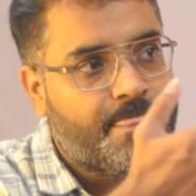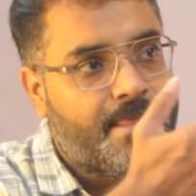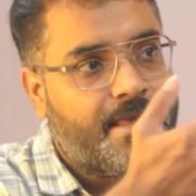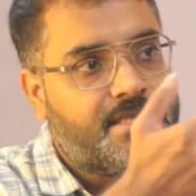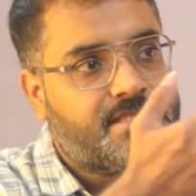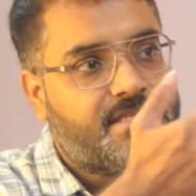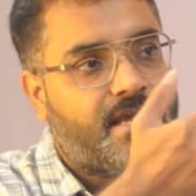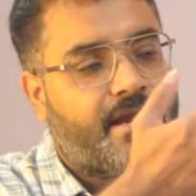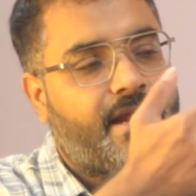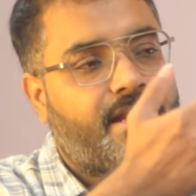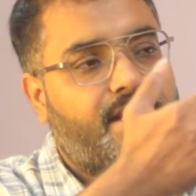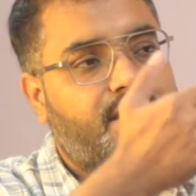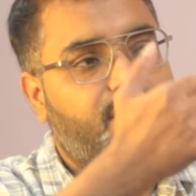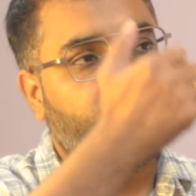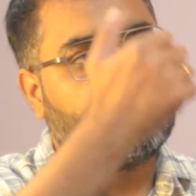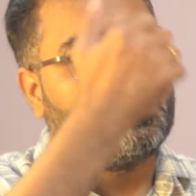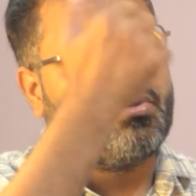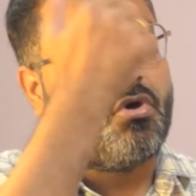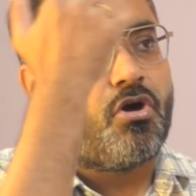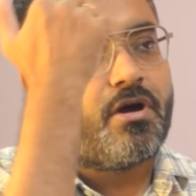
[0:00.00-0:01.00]
Second is
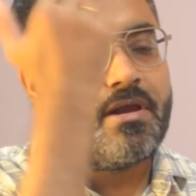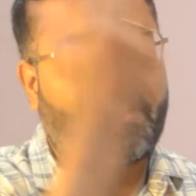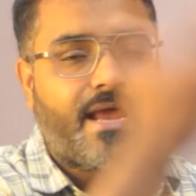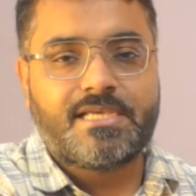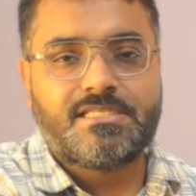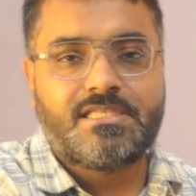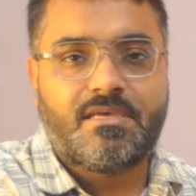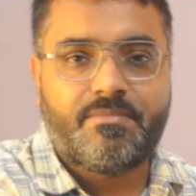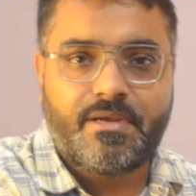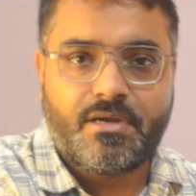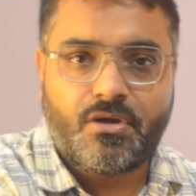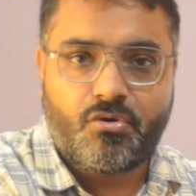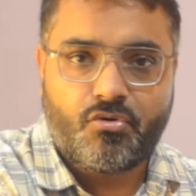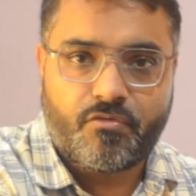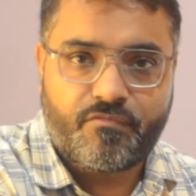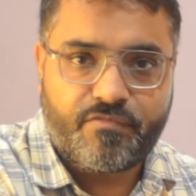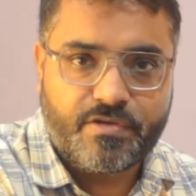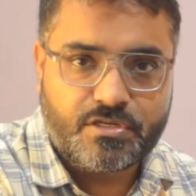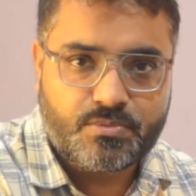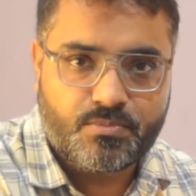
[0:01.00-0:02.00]
to organize them into
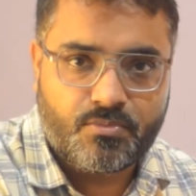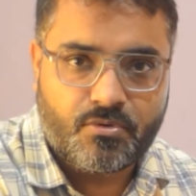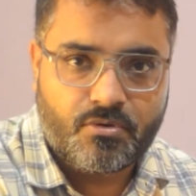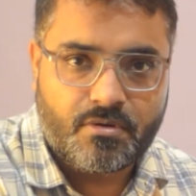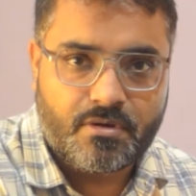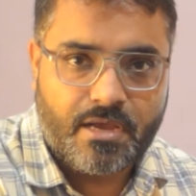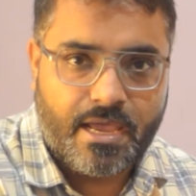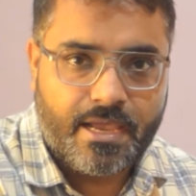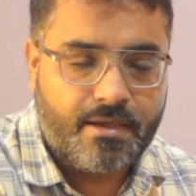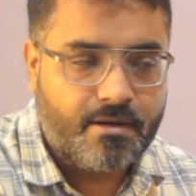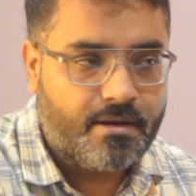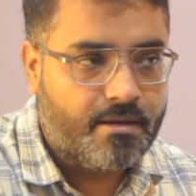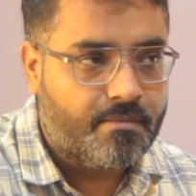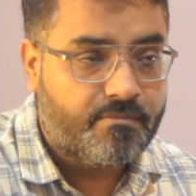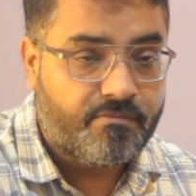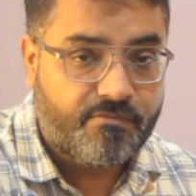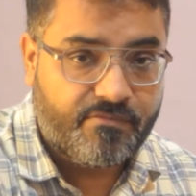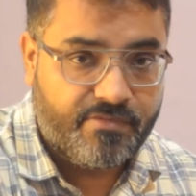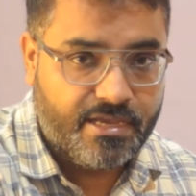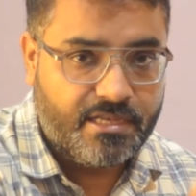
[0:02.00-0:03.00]
a fishbone
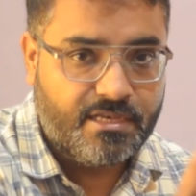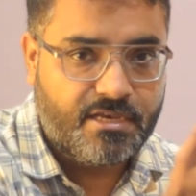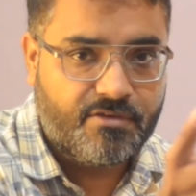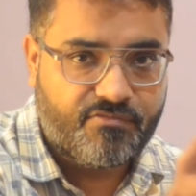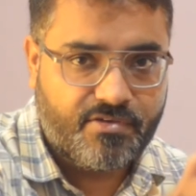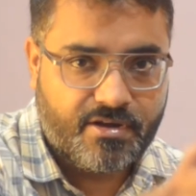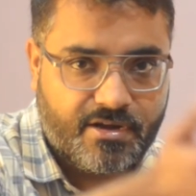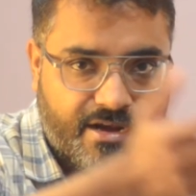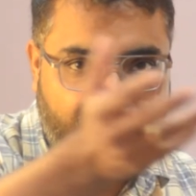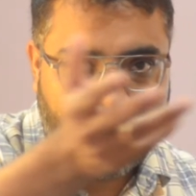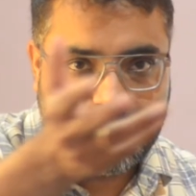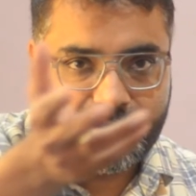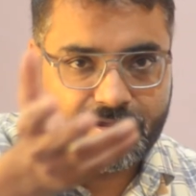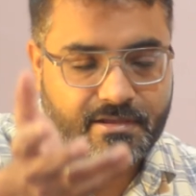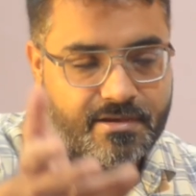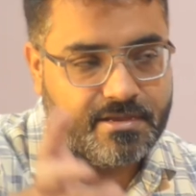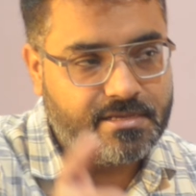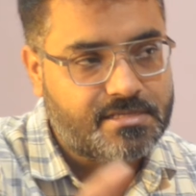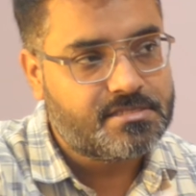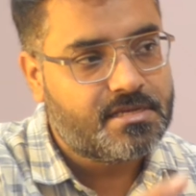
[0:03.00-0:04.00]
diagram in different
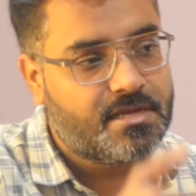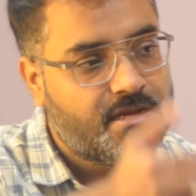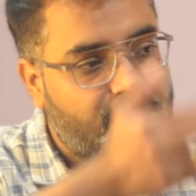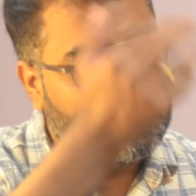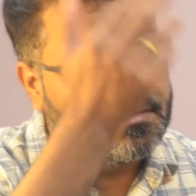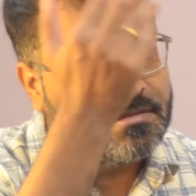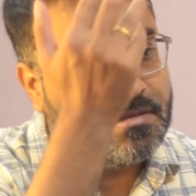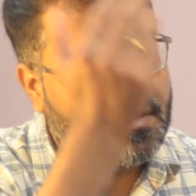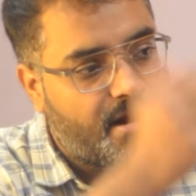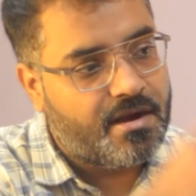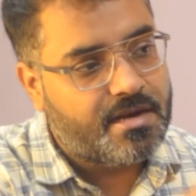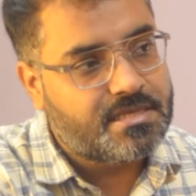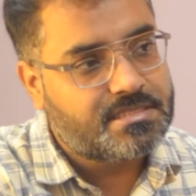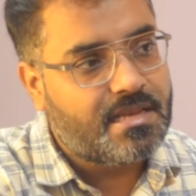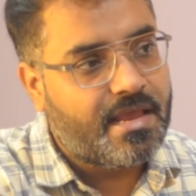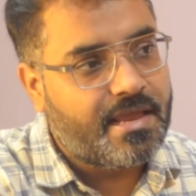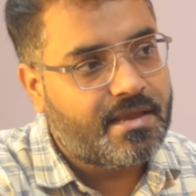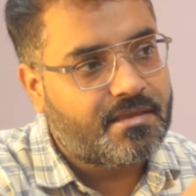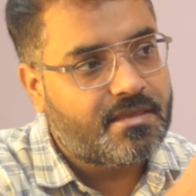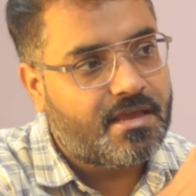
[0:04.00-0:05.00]
categories. Third is
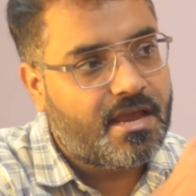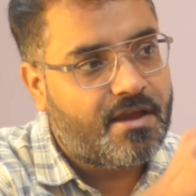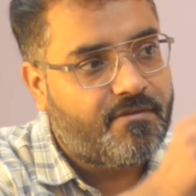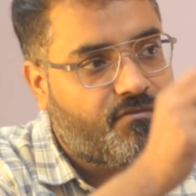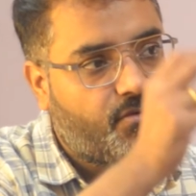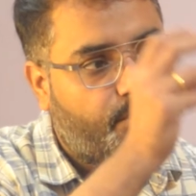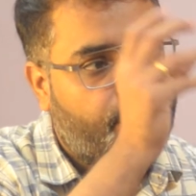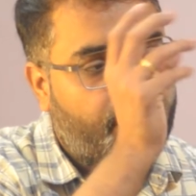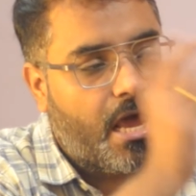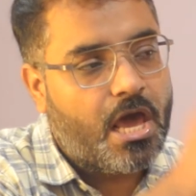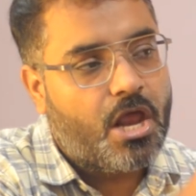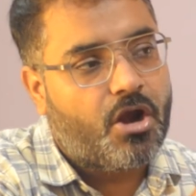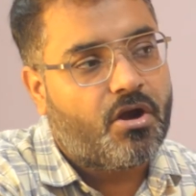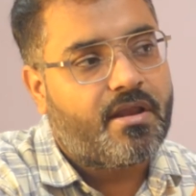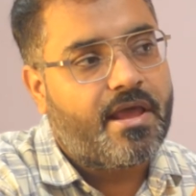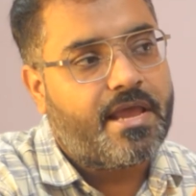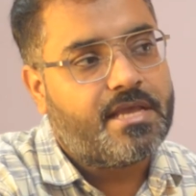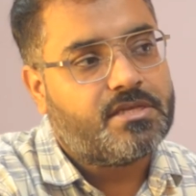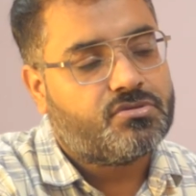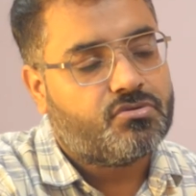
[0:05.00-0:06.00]
like they have to
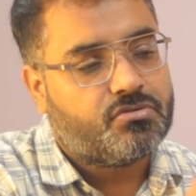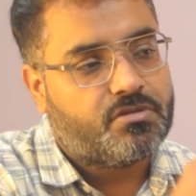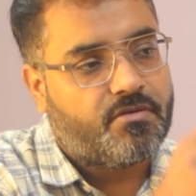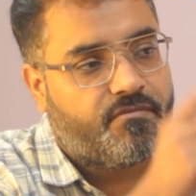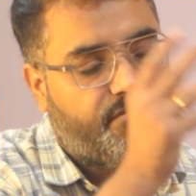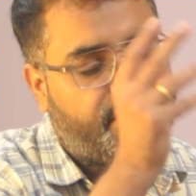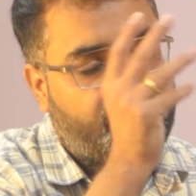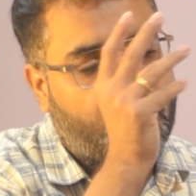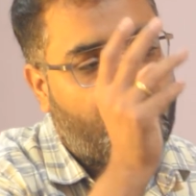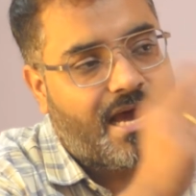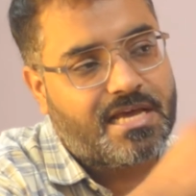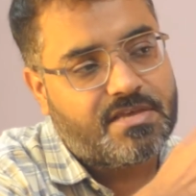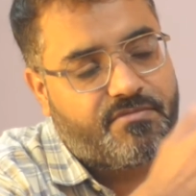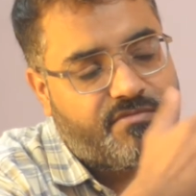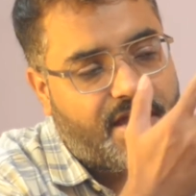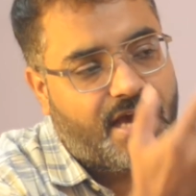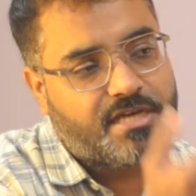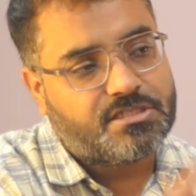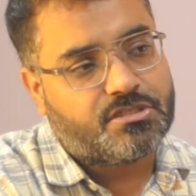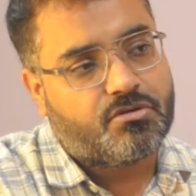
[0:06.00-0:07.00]
prioritize. So we
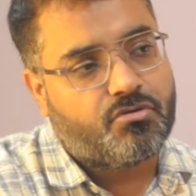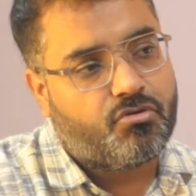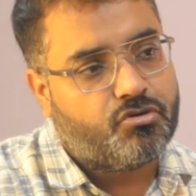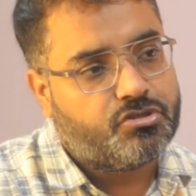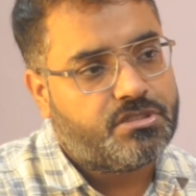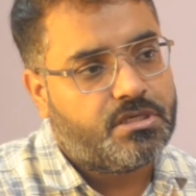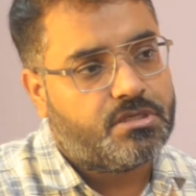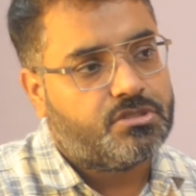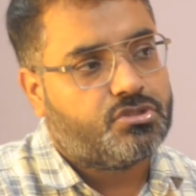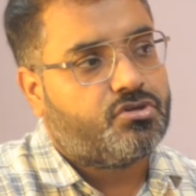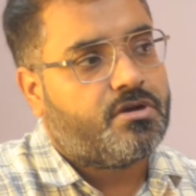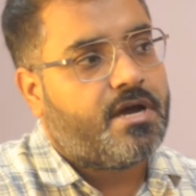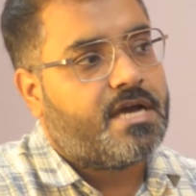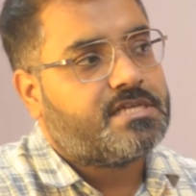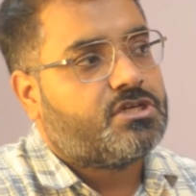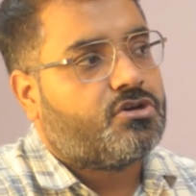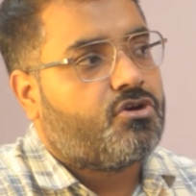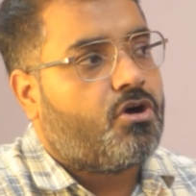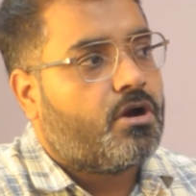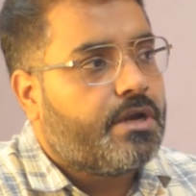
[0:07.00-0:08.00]
ask a question. So
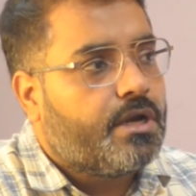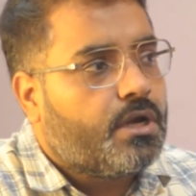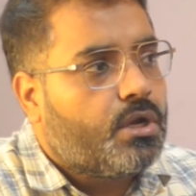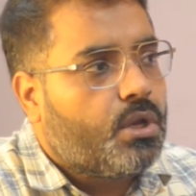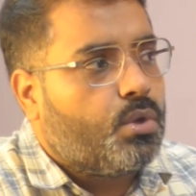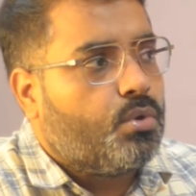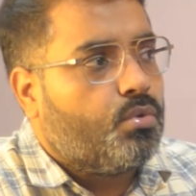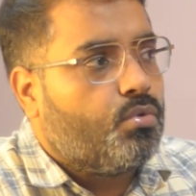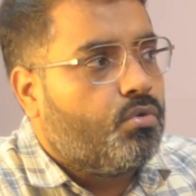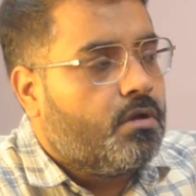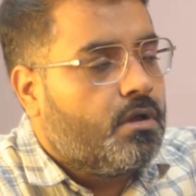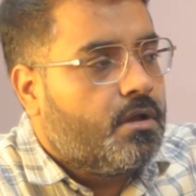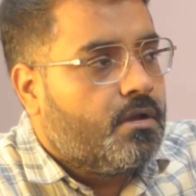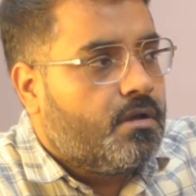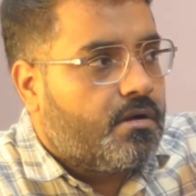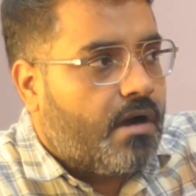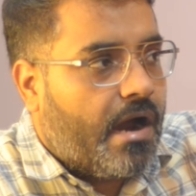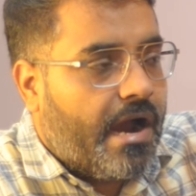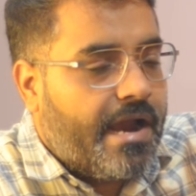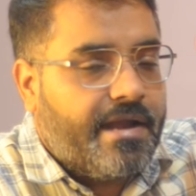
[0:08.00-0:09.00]
guys, according to
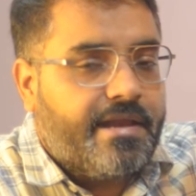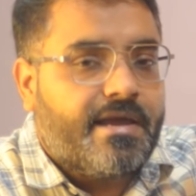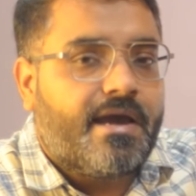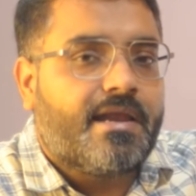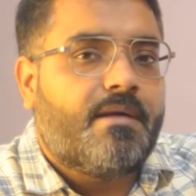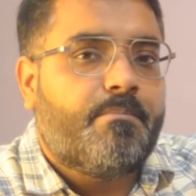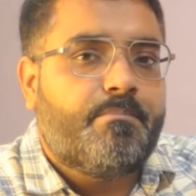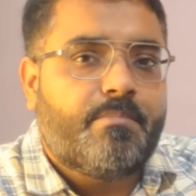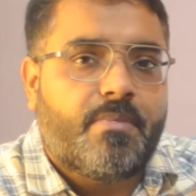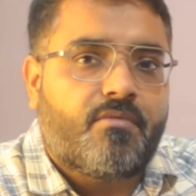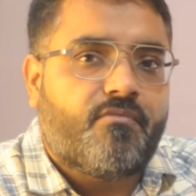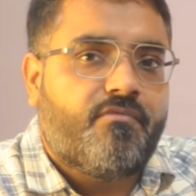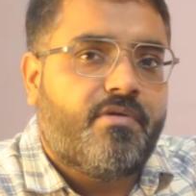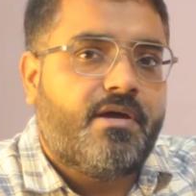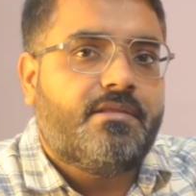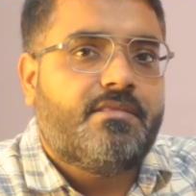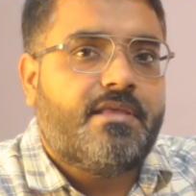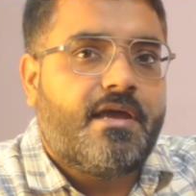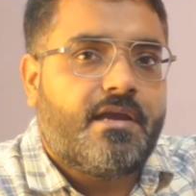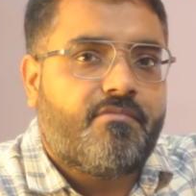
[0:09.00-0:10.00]
you, idea number
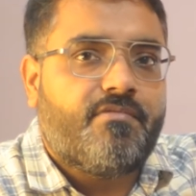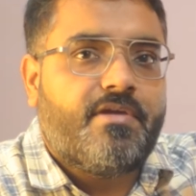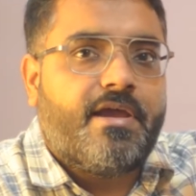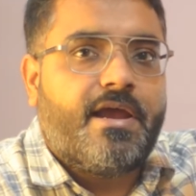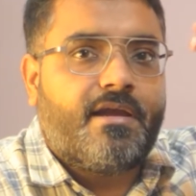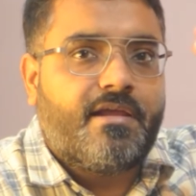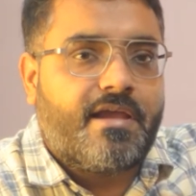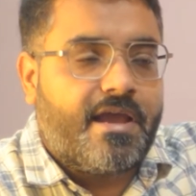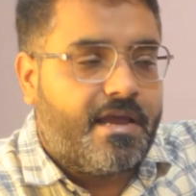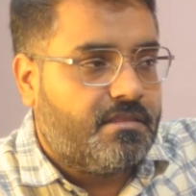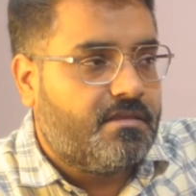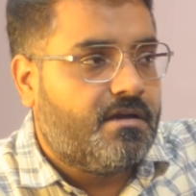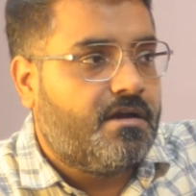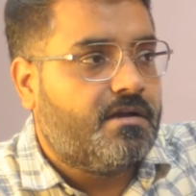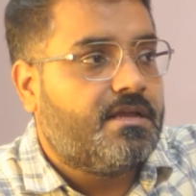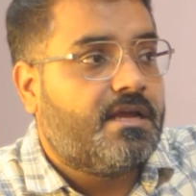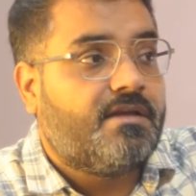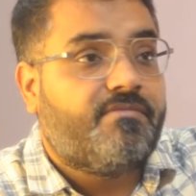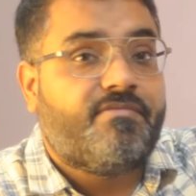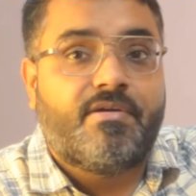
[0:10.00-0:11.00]
one that we had
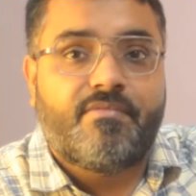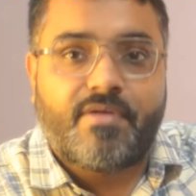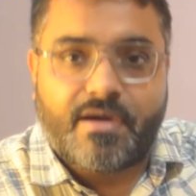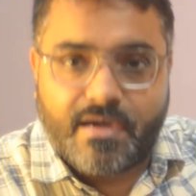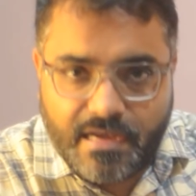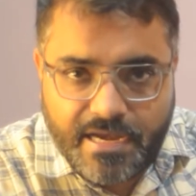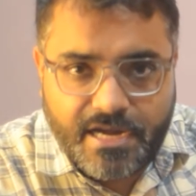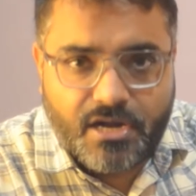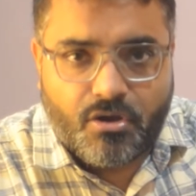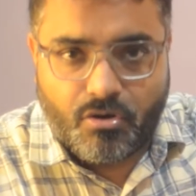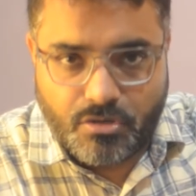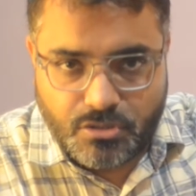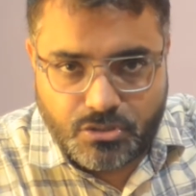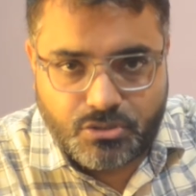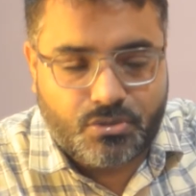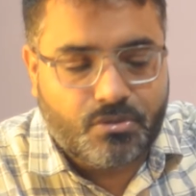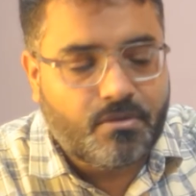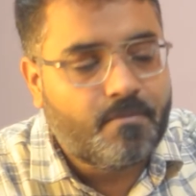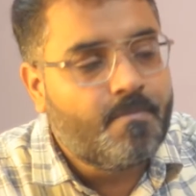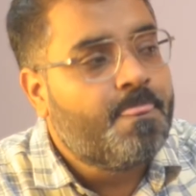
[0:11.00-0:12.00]
gathered, that we have agreed
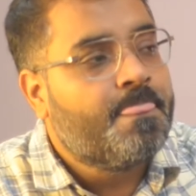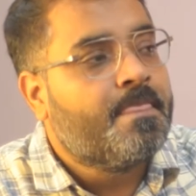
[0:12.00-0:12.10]
also,